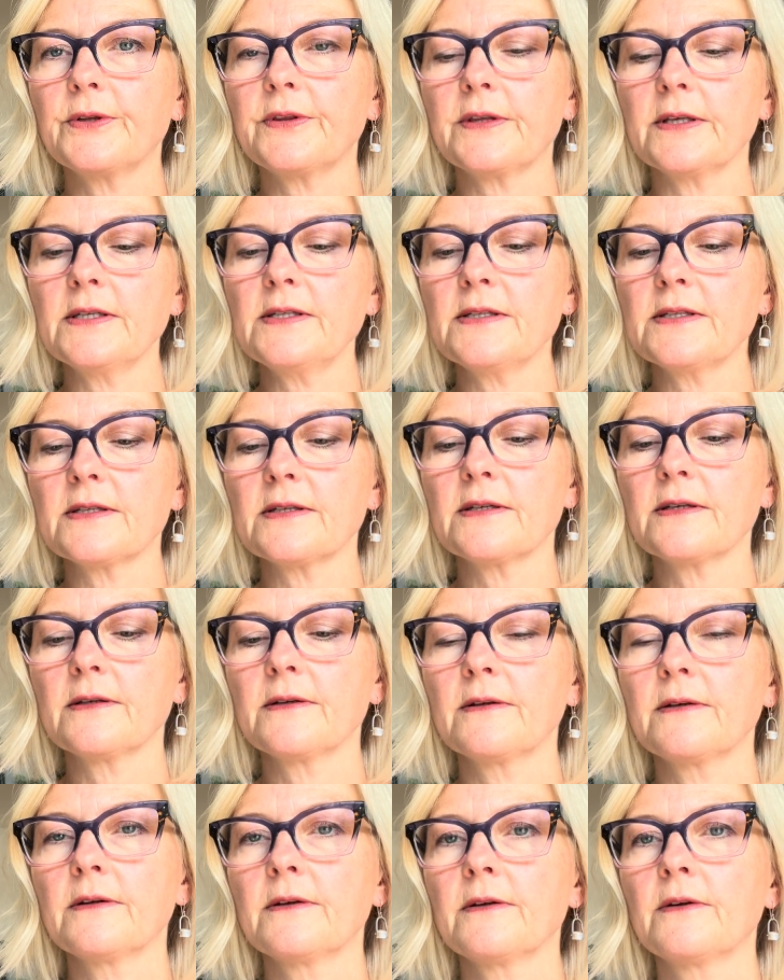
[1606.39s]
this
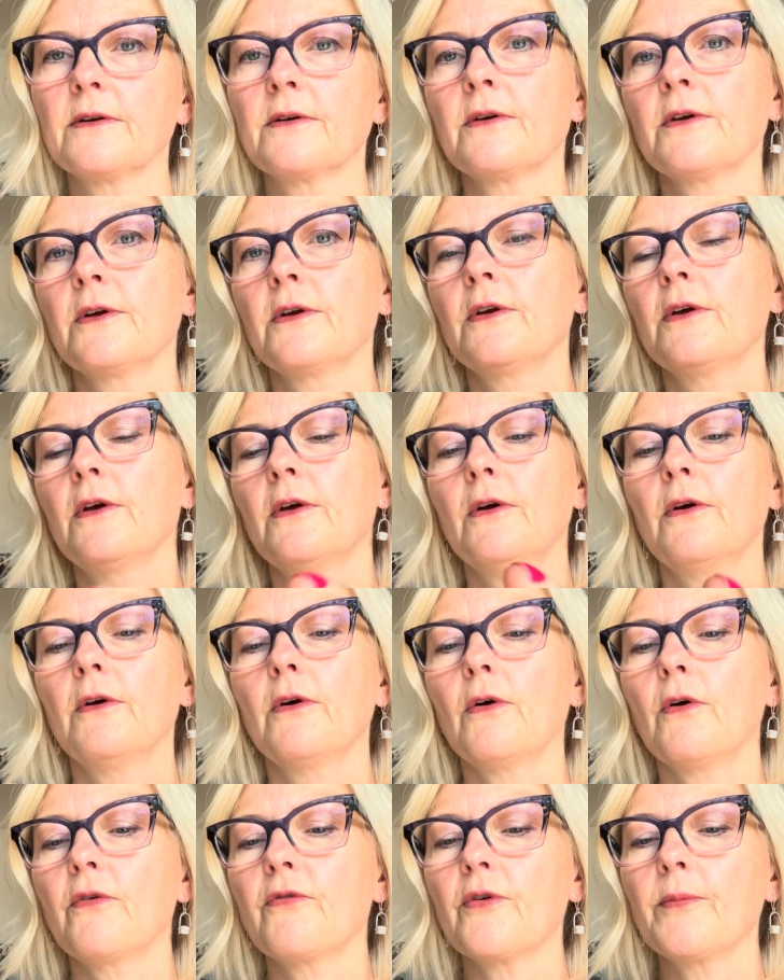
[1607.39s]

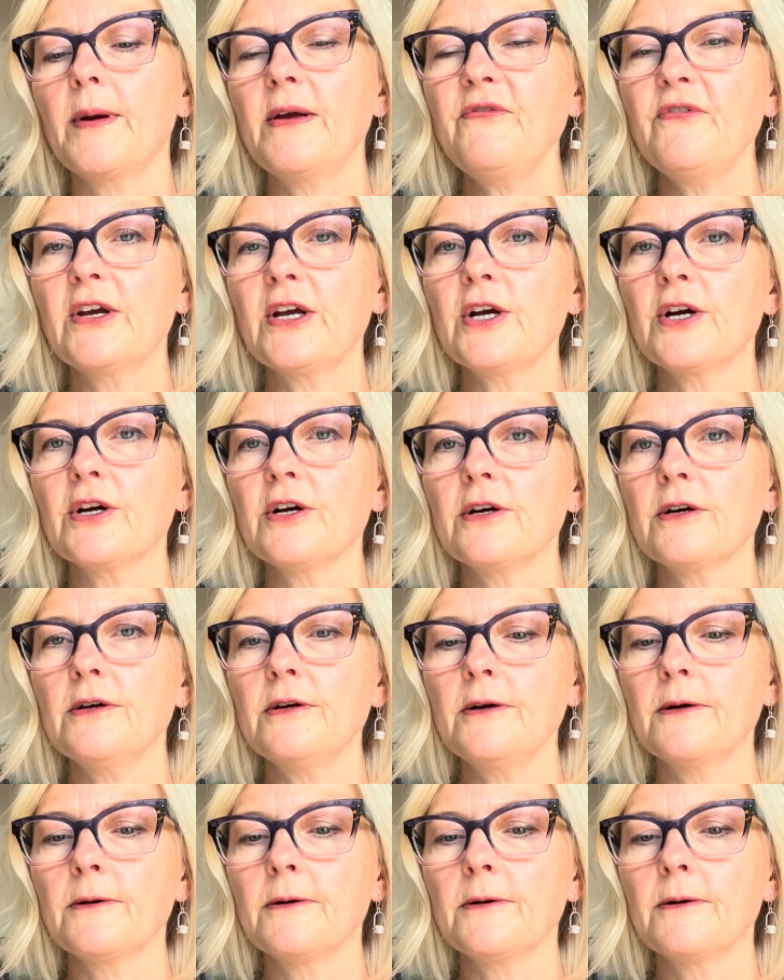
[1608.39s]
over my finger